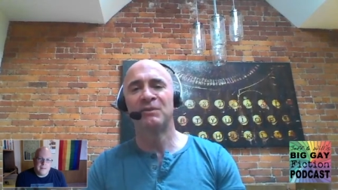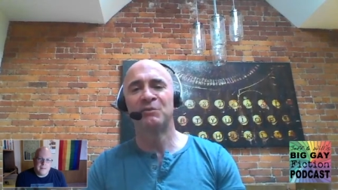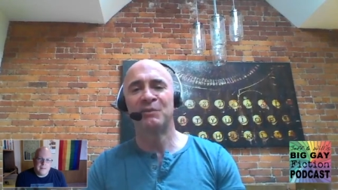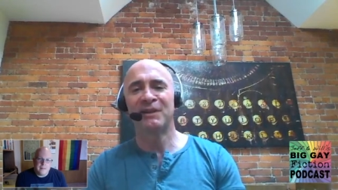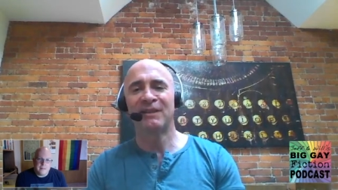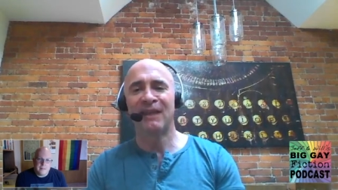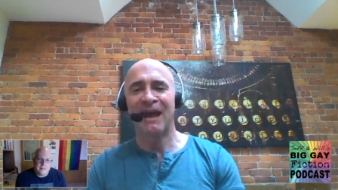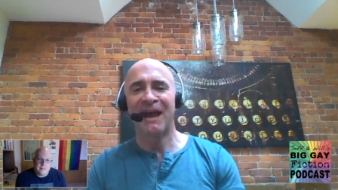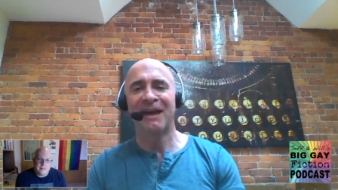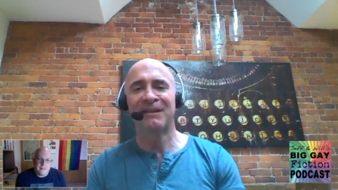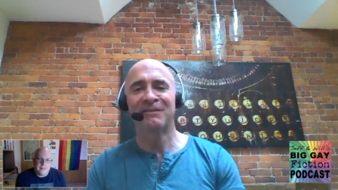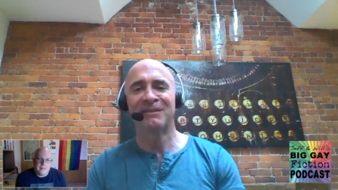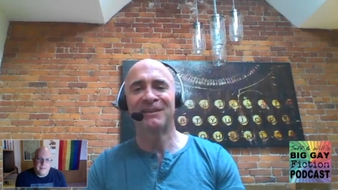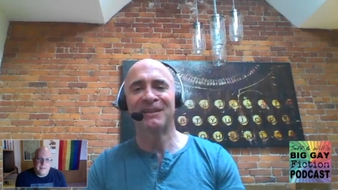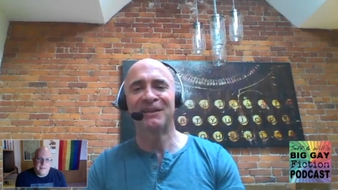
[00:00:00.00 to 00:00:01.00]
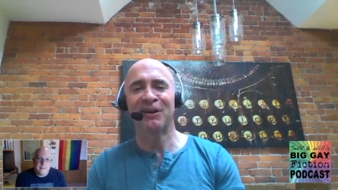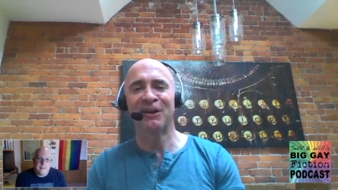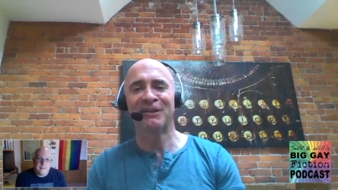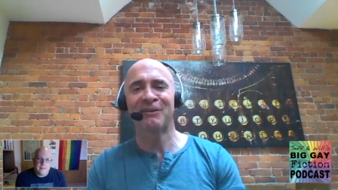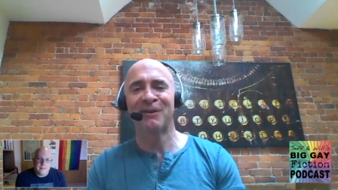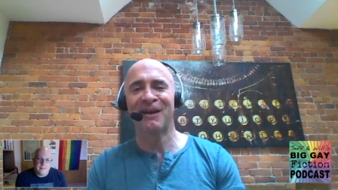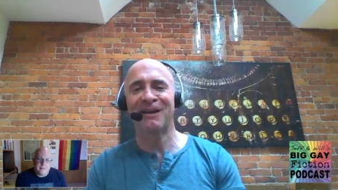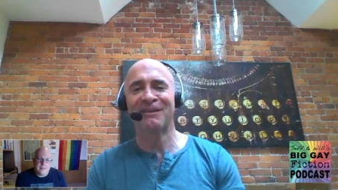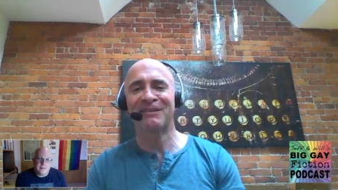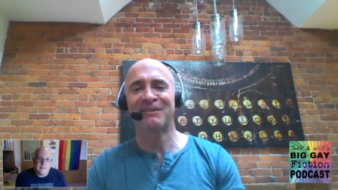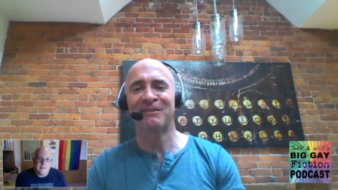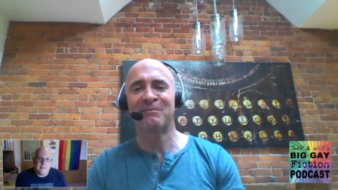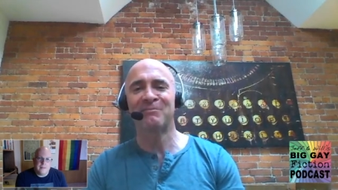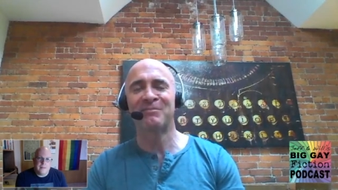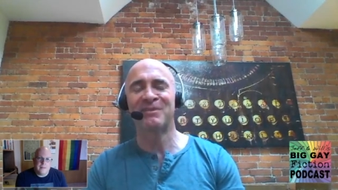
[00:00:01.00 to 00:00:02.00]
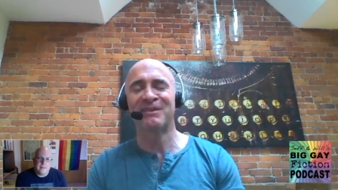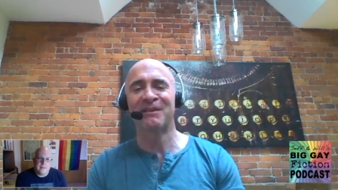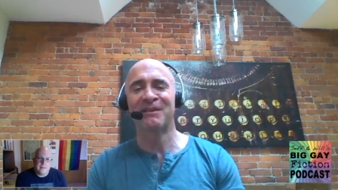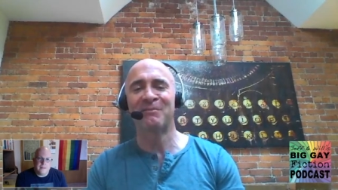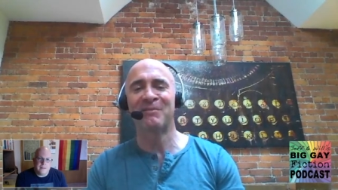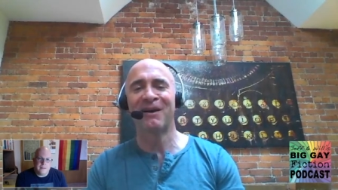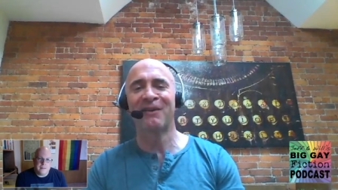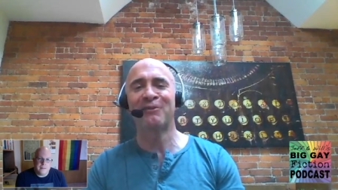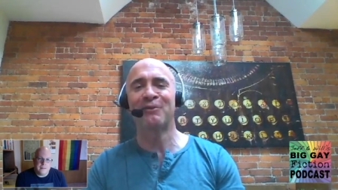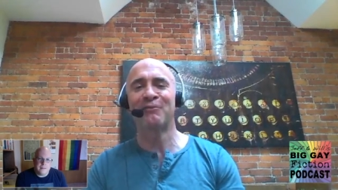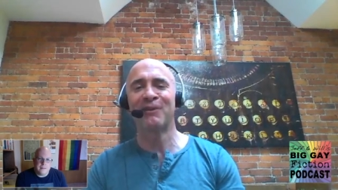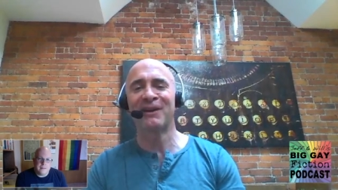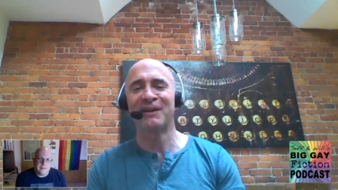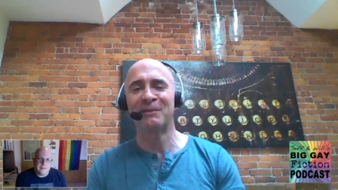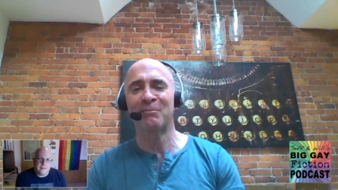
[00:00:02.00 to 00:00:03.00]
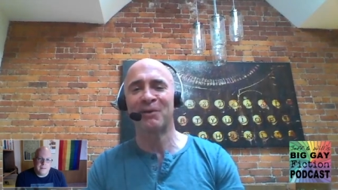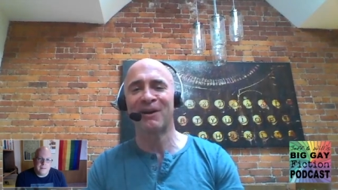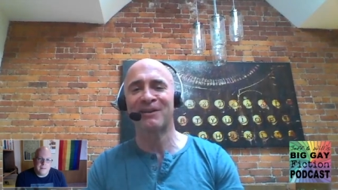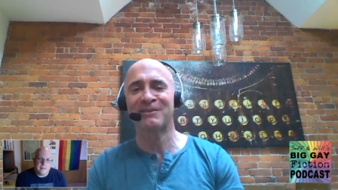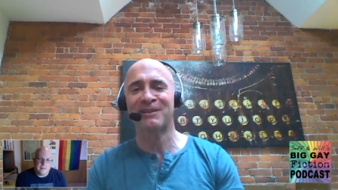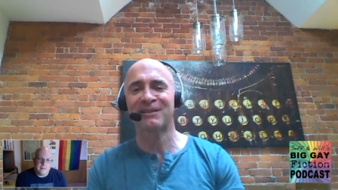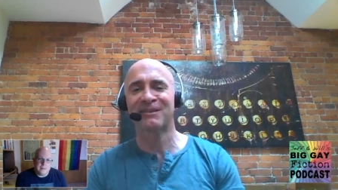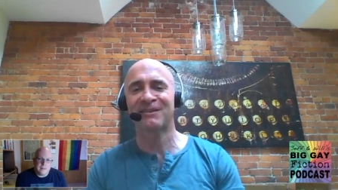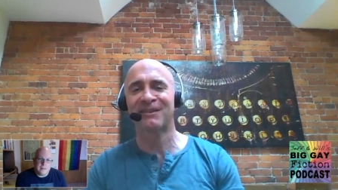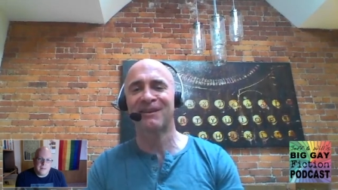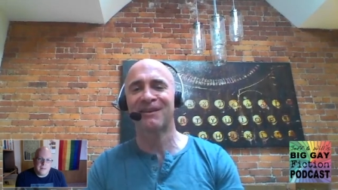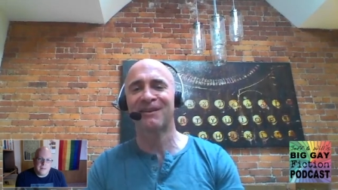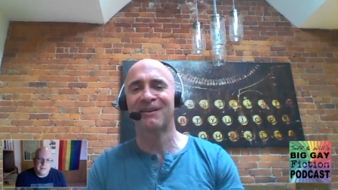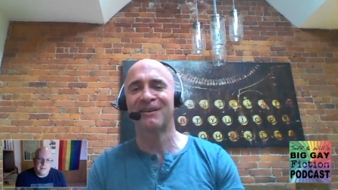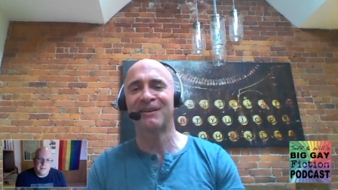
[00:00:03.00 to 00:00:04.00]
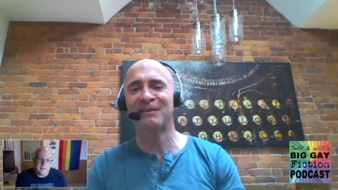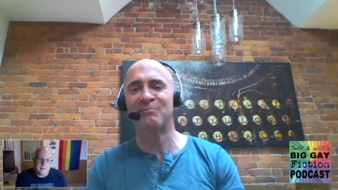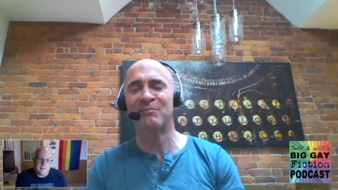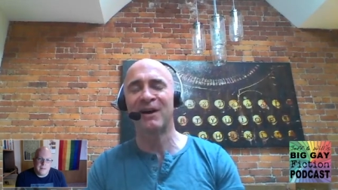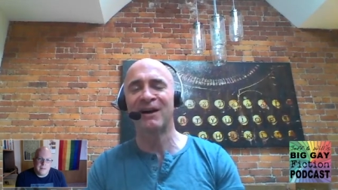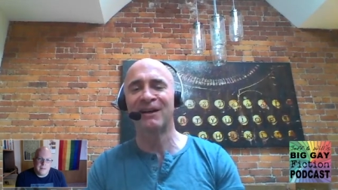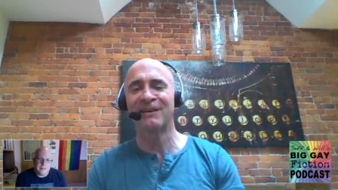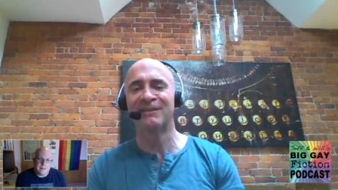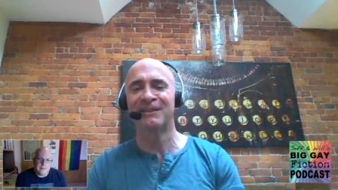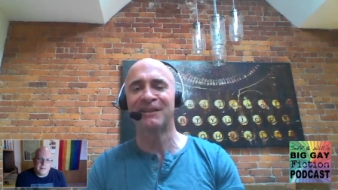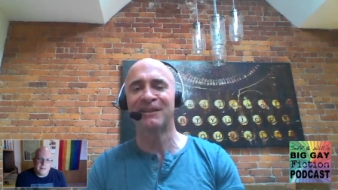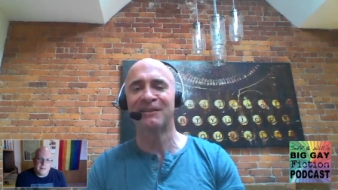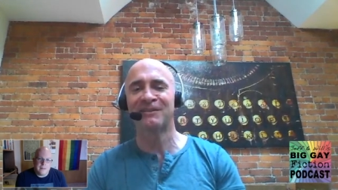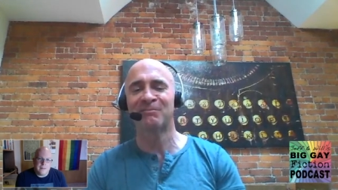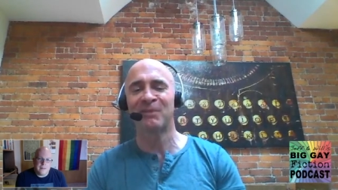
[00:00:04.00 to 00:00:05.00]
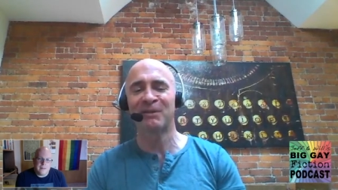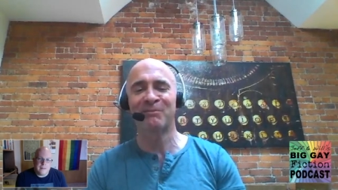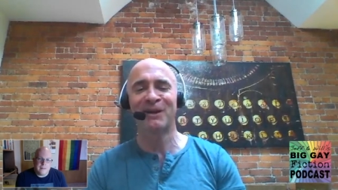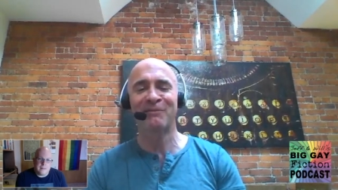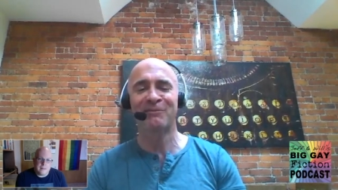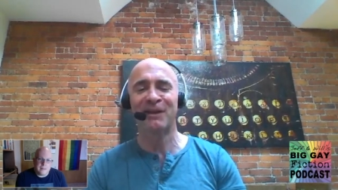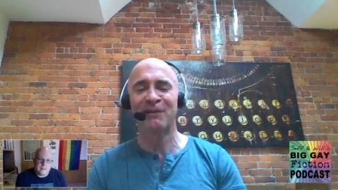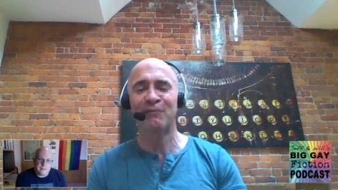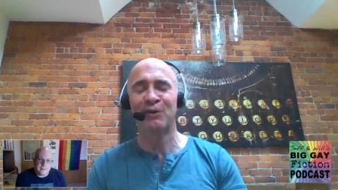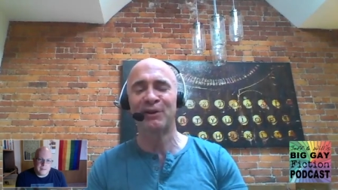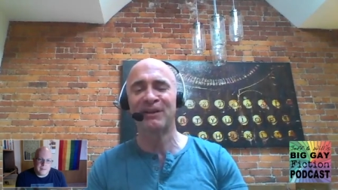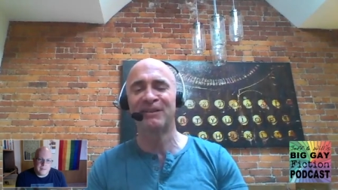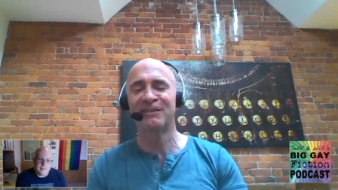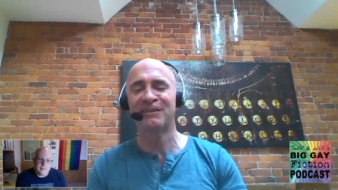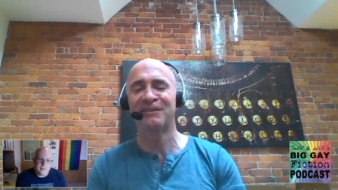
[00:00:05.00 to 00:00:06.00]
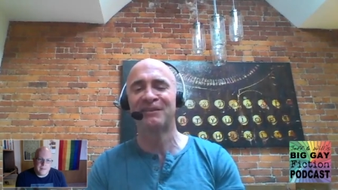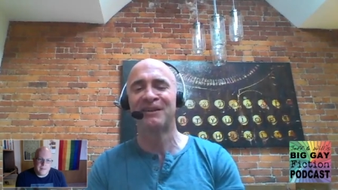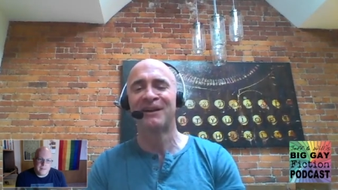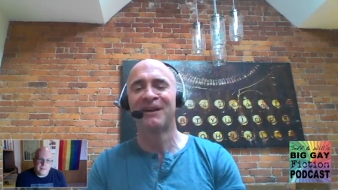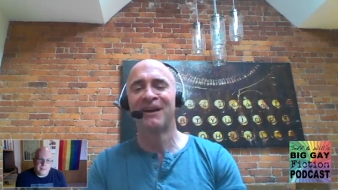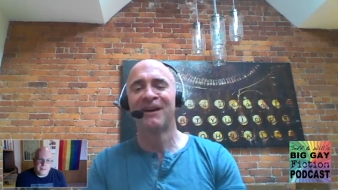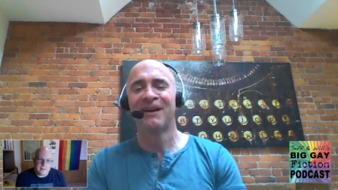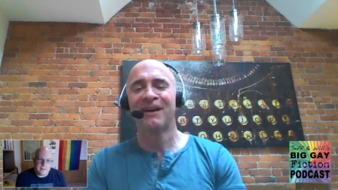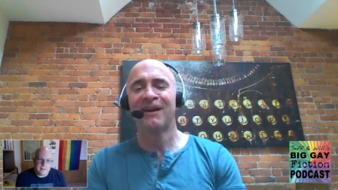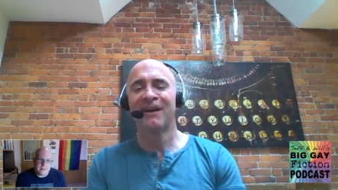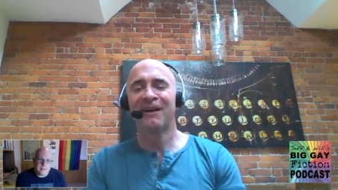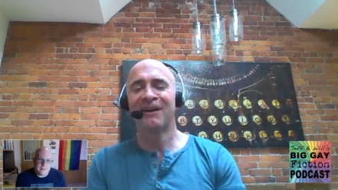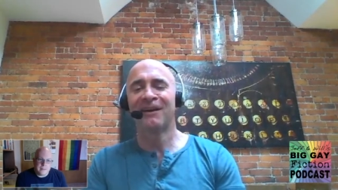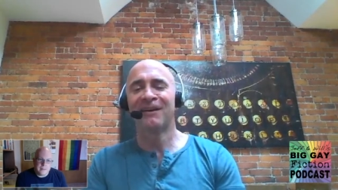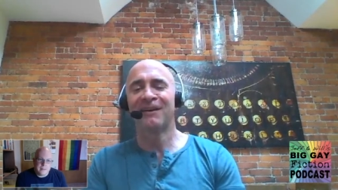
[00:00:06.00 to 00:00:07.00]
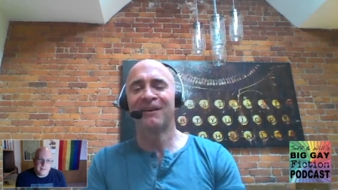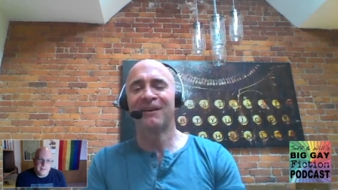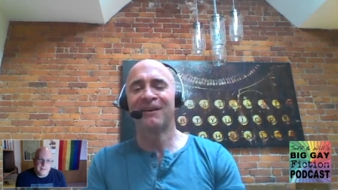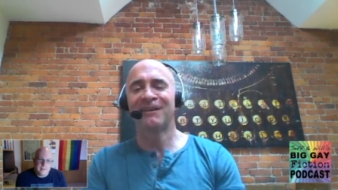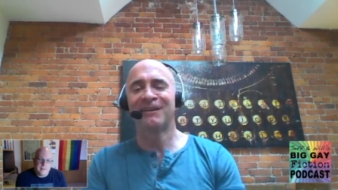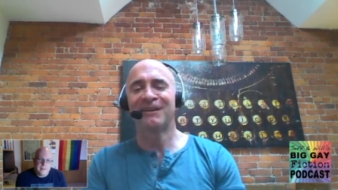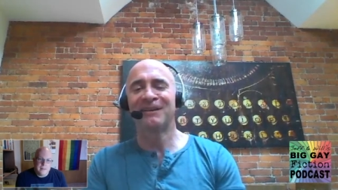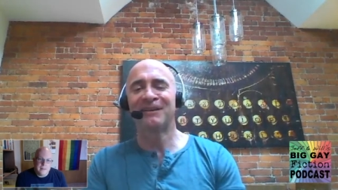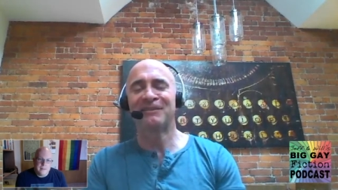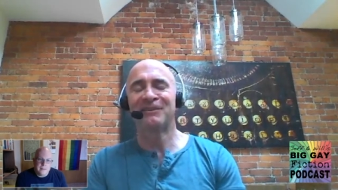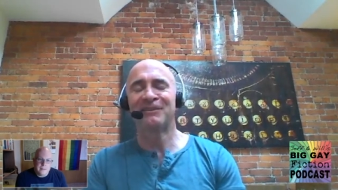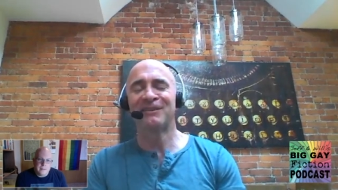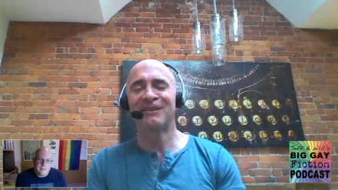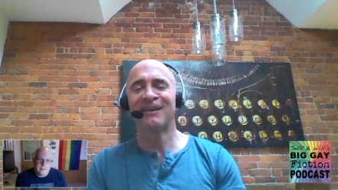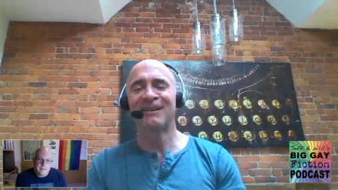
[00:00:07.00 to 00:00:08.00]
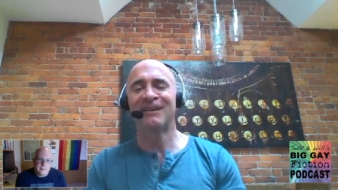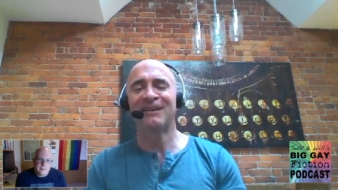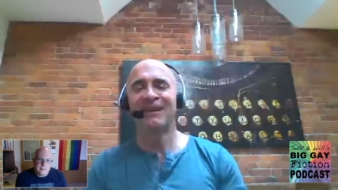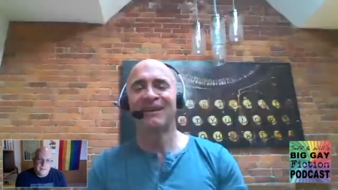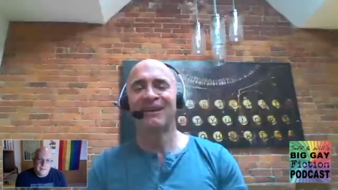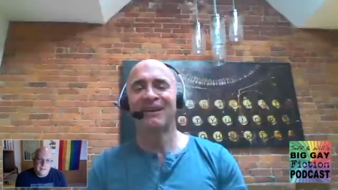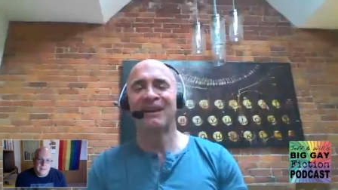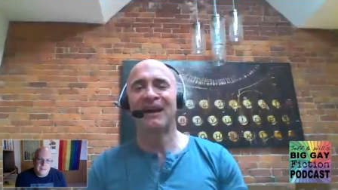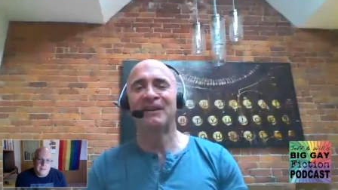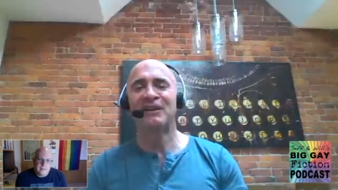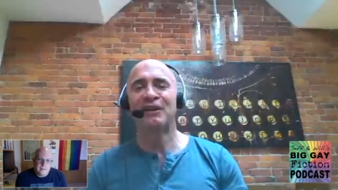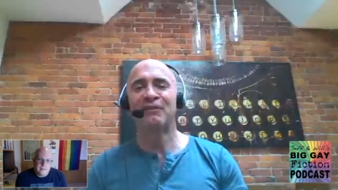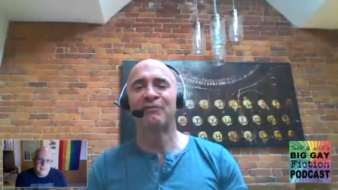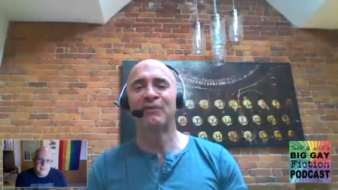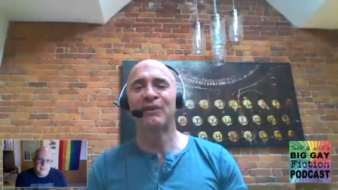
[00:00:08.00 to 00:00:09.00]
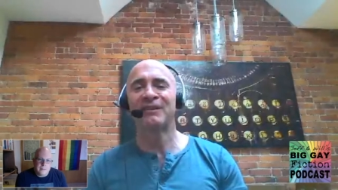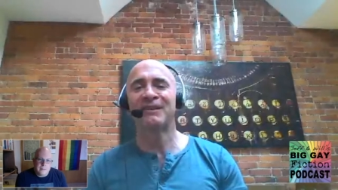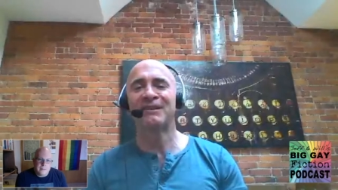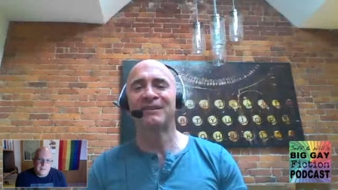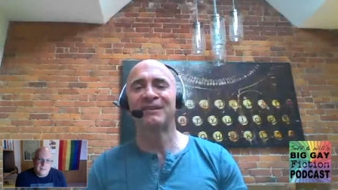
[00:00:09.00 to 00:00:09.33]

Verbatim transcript: doing that. He also has some other writing projects in mind. He has my favorite is his he has an idea for a